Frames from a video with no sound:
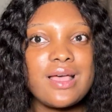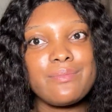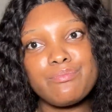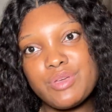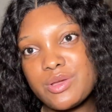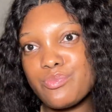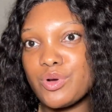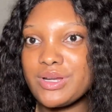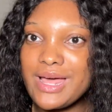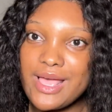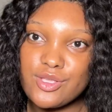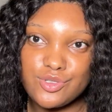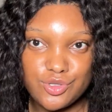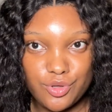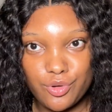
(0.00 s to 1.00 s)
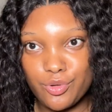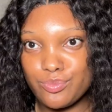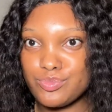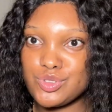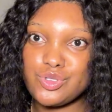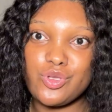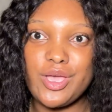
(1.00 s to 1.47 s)
Big brother is your
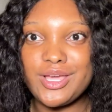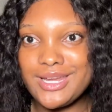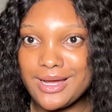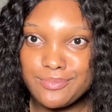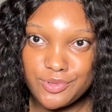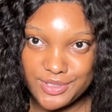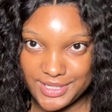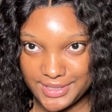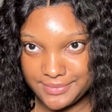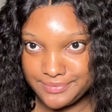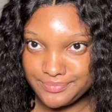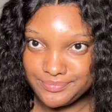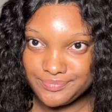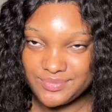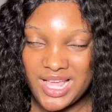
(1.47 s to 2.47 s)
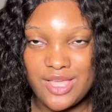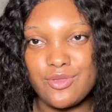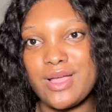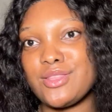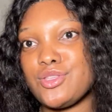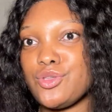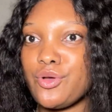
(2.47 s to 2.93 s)
elder brother, and you are
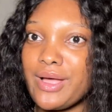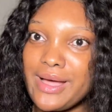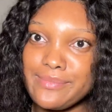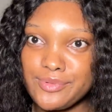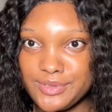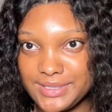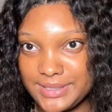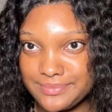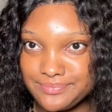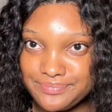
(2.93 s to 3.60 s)
the younger brother.